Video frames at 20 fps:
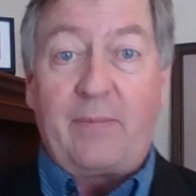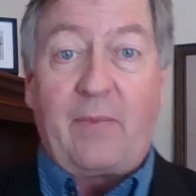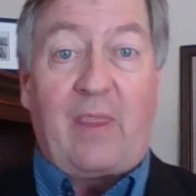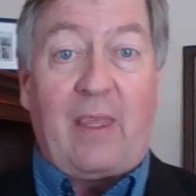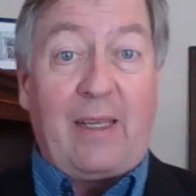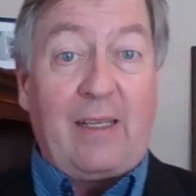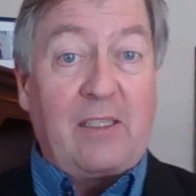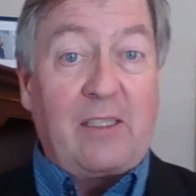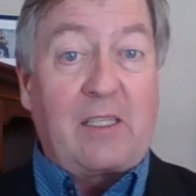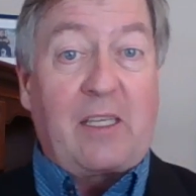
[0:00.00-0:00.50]

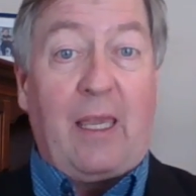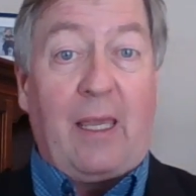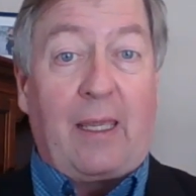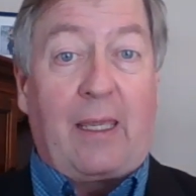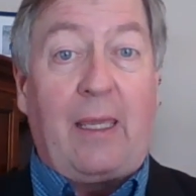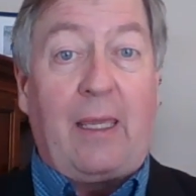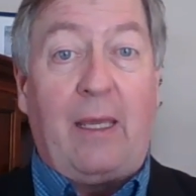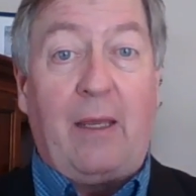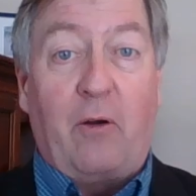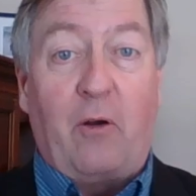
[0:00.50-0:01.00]
things
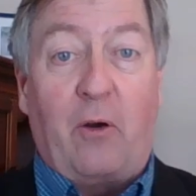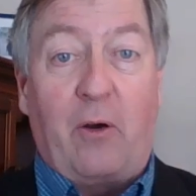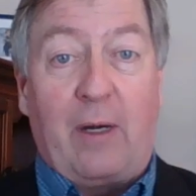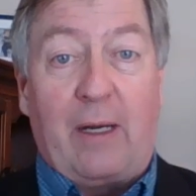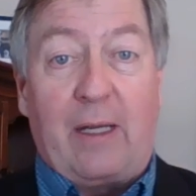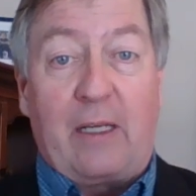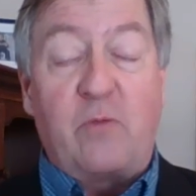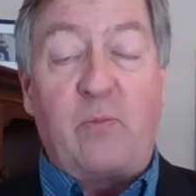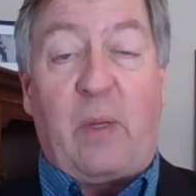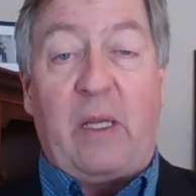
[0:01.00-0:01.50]
kick in or
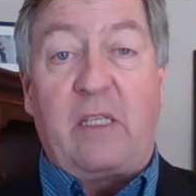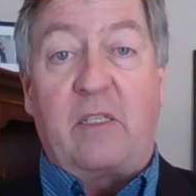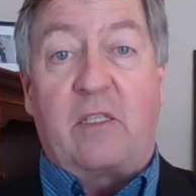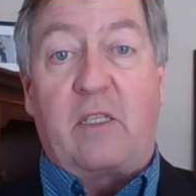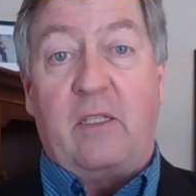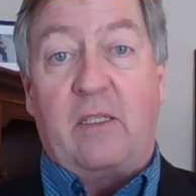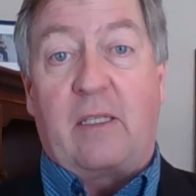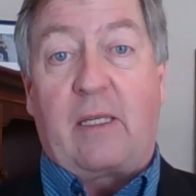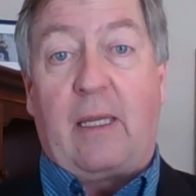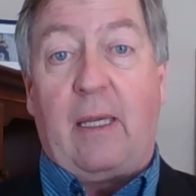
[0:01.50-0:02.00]

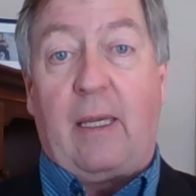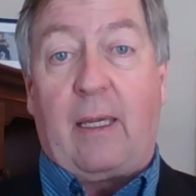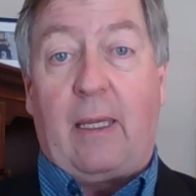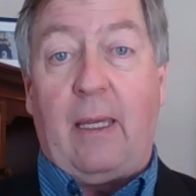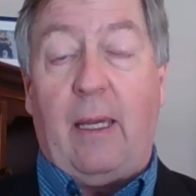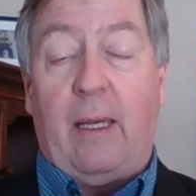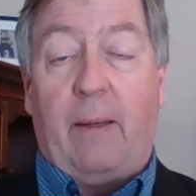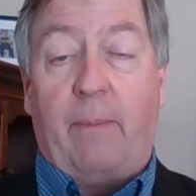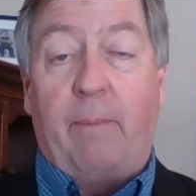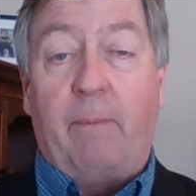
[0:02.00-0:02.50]
expenses kick
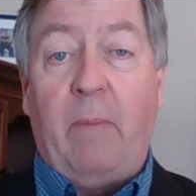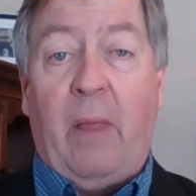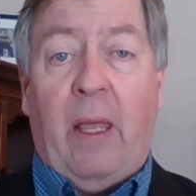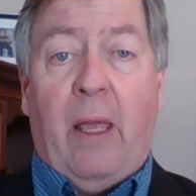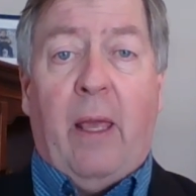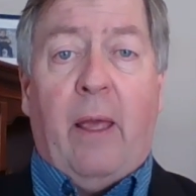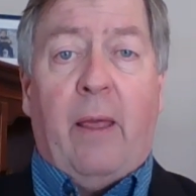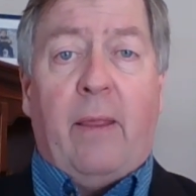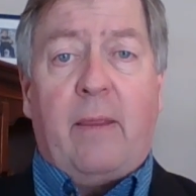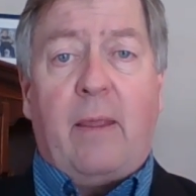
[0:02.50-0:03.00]
in.
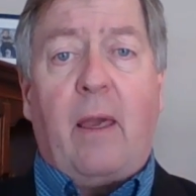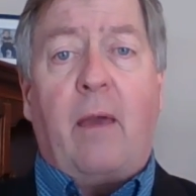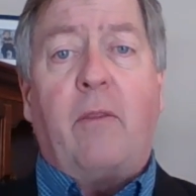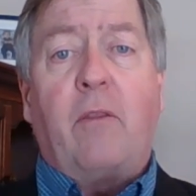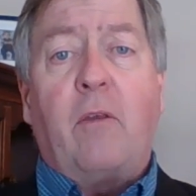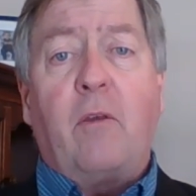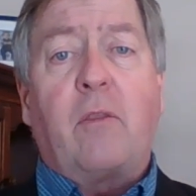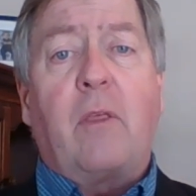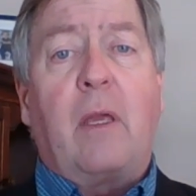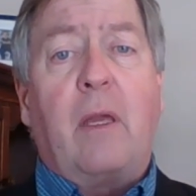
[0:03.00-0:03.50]
The
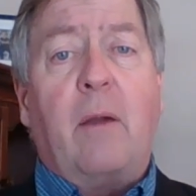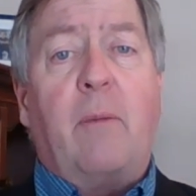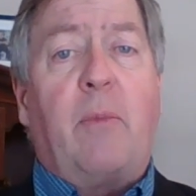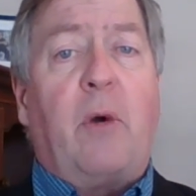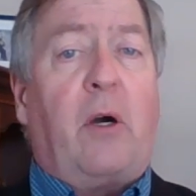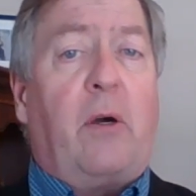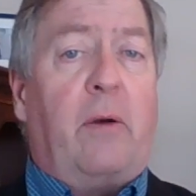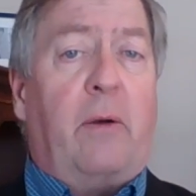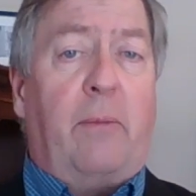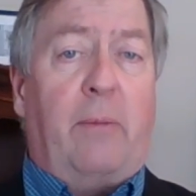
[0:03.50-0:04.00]
other thing
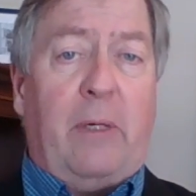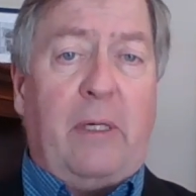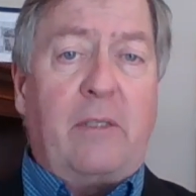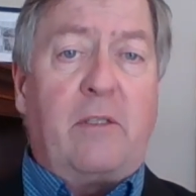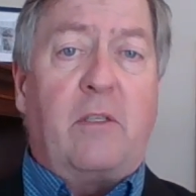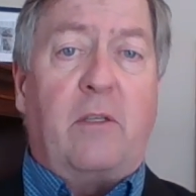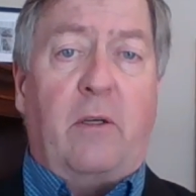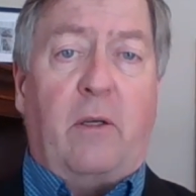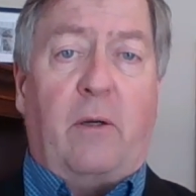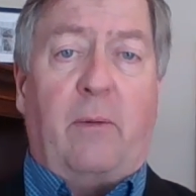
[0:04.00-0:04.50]
about
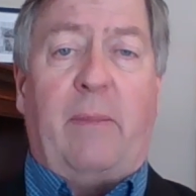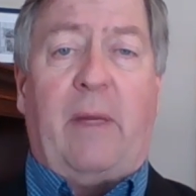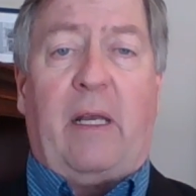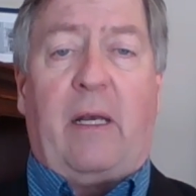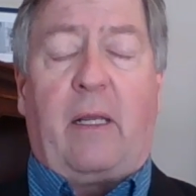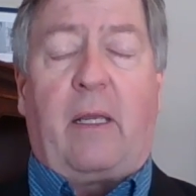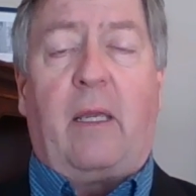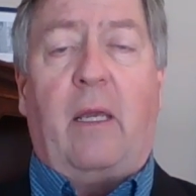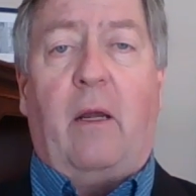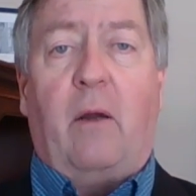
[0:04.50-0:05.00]
original
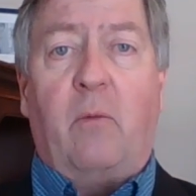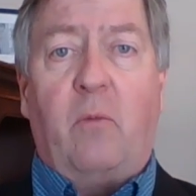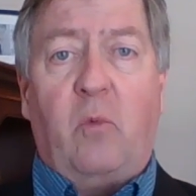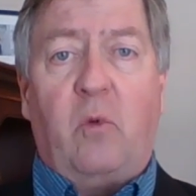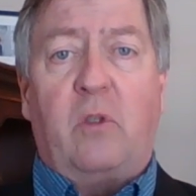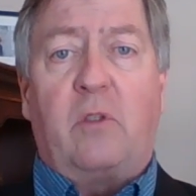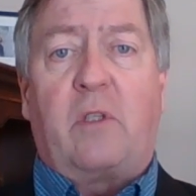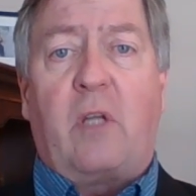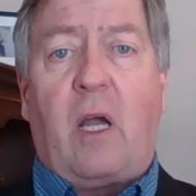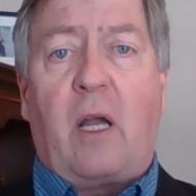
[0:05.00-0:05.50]
Medicare, and
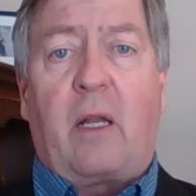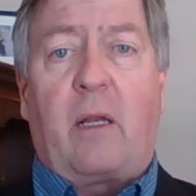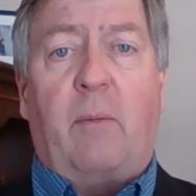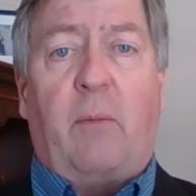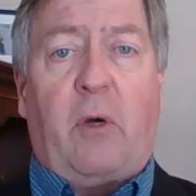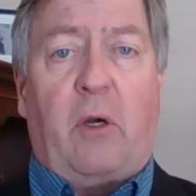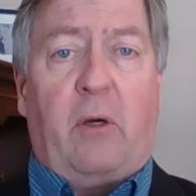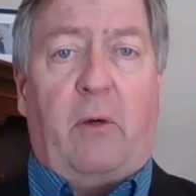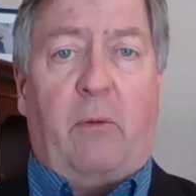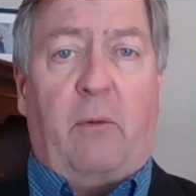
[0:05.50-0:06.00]
we'll talk about